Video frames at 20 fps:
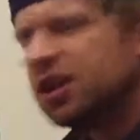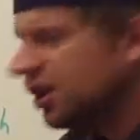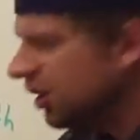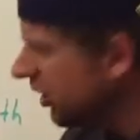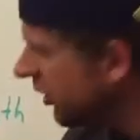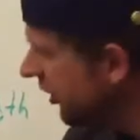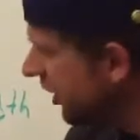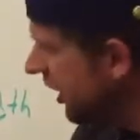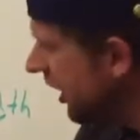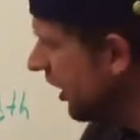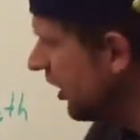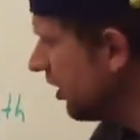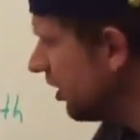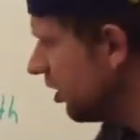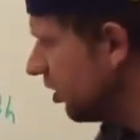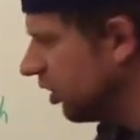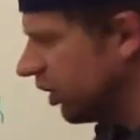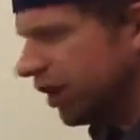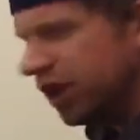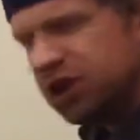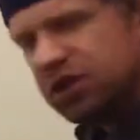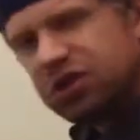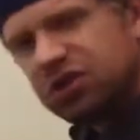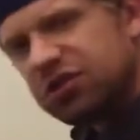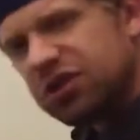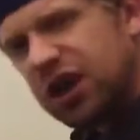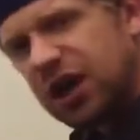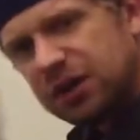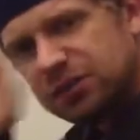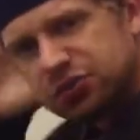Area, length
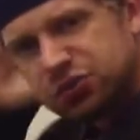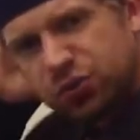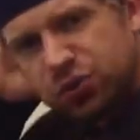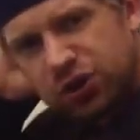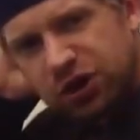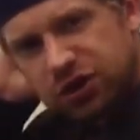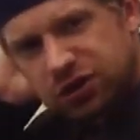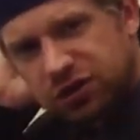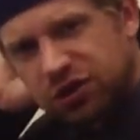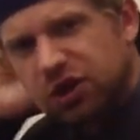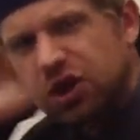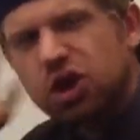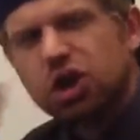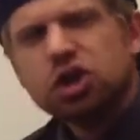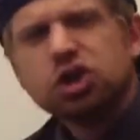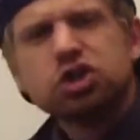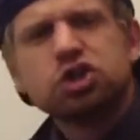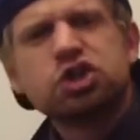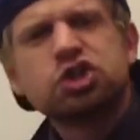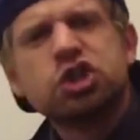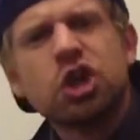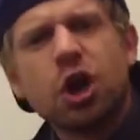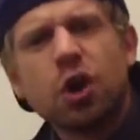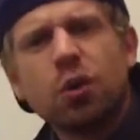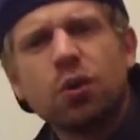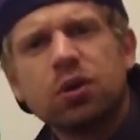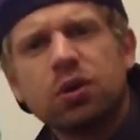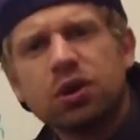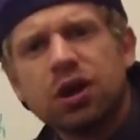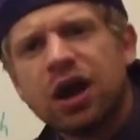times width.
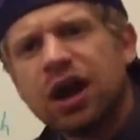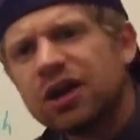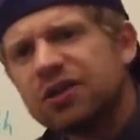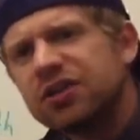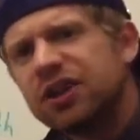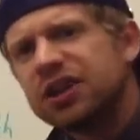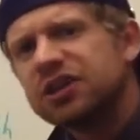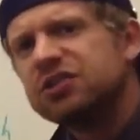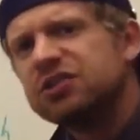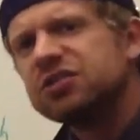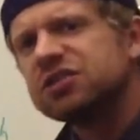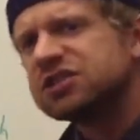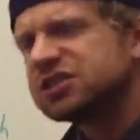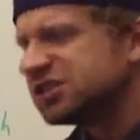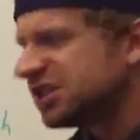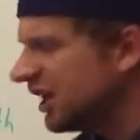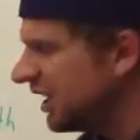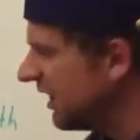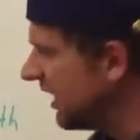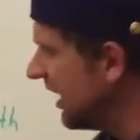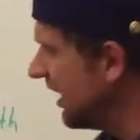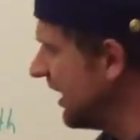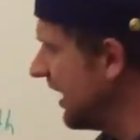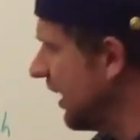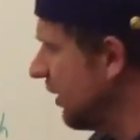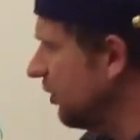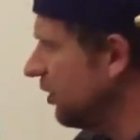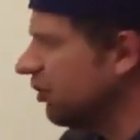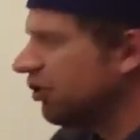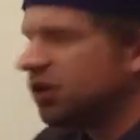So I'd like you to say that
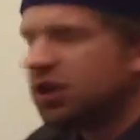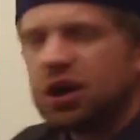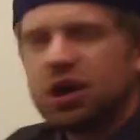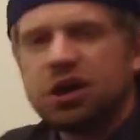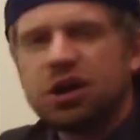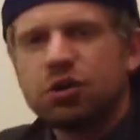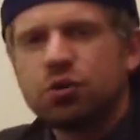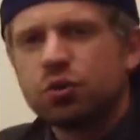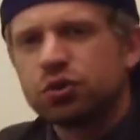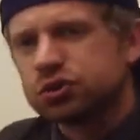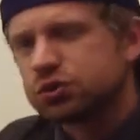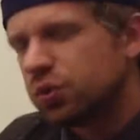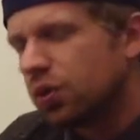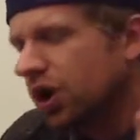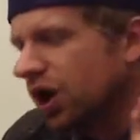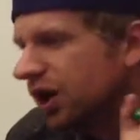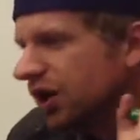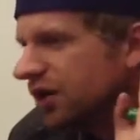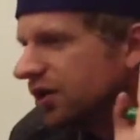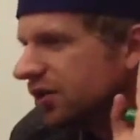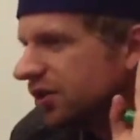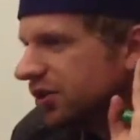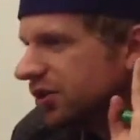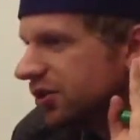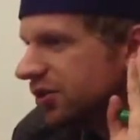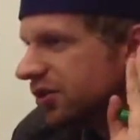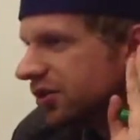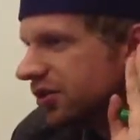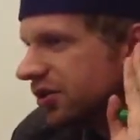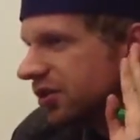now. Area equals what?
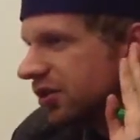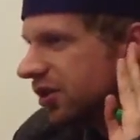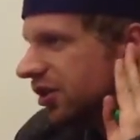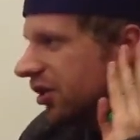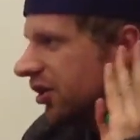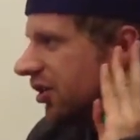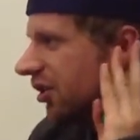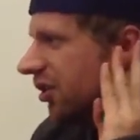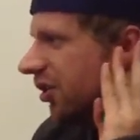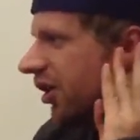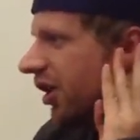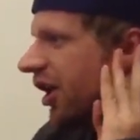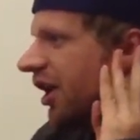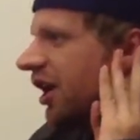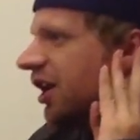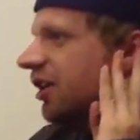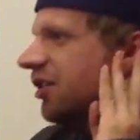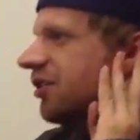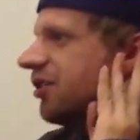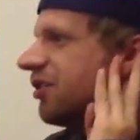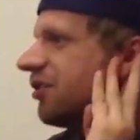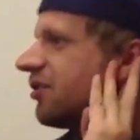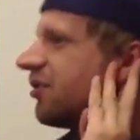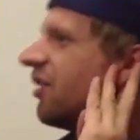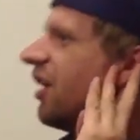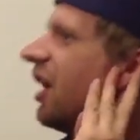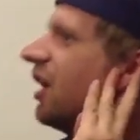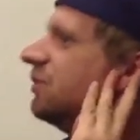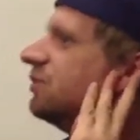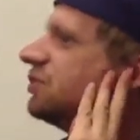Length
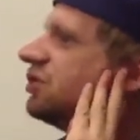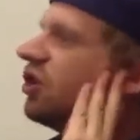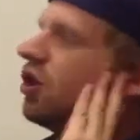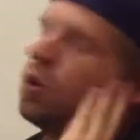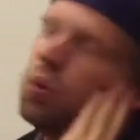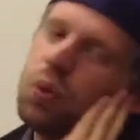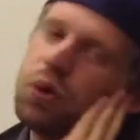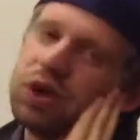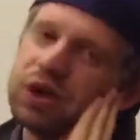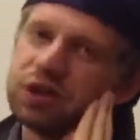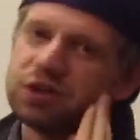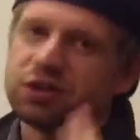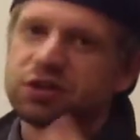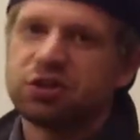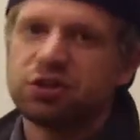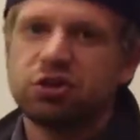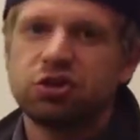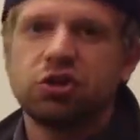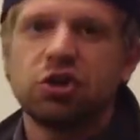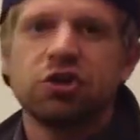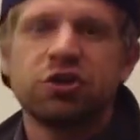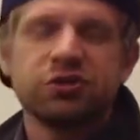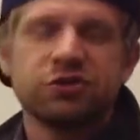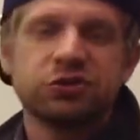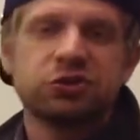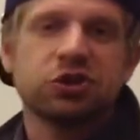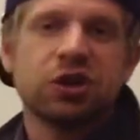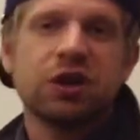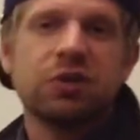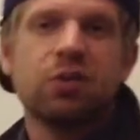times the width. Good, let's
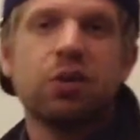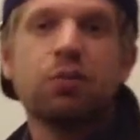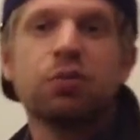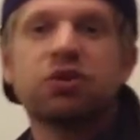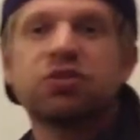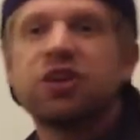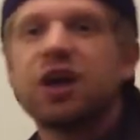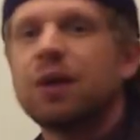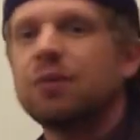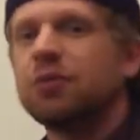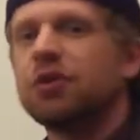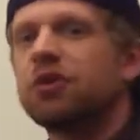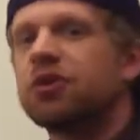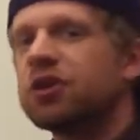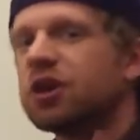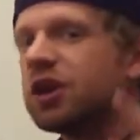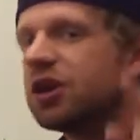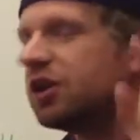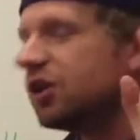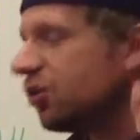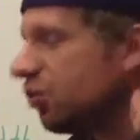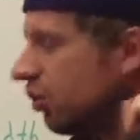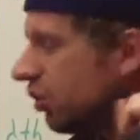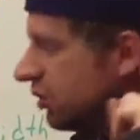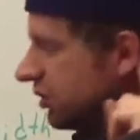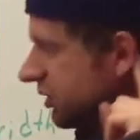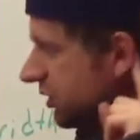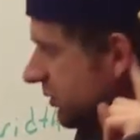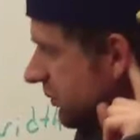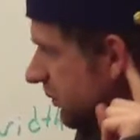try it one more time. Area
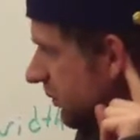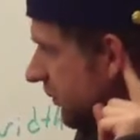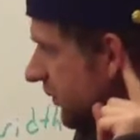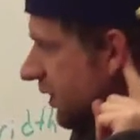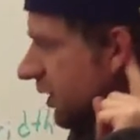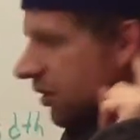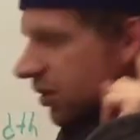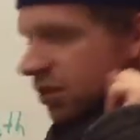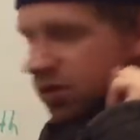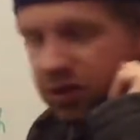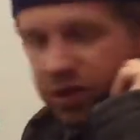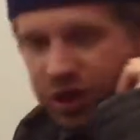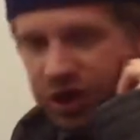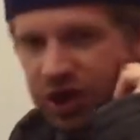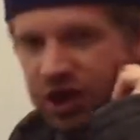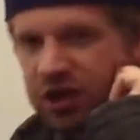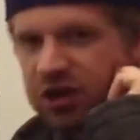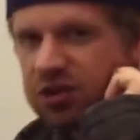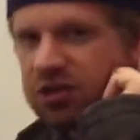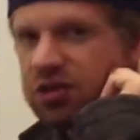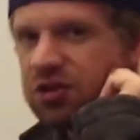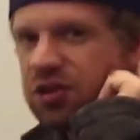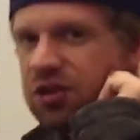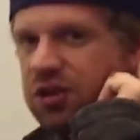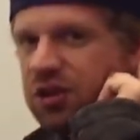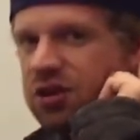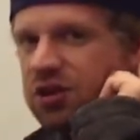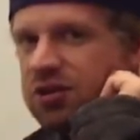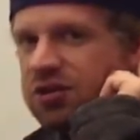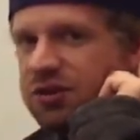equals length
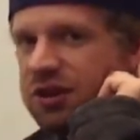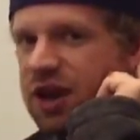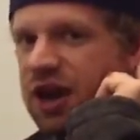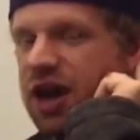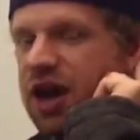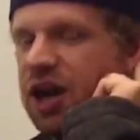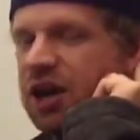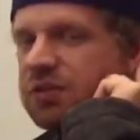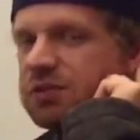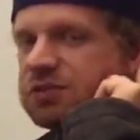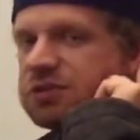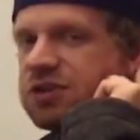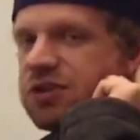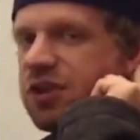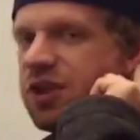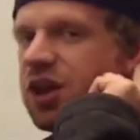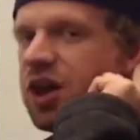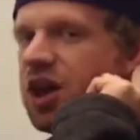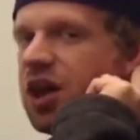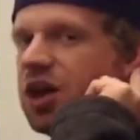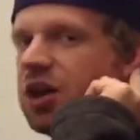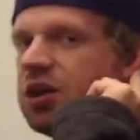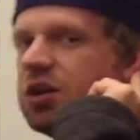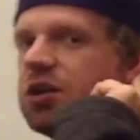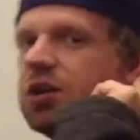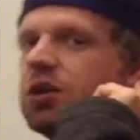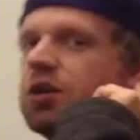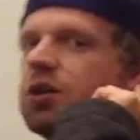times the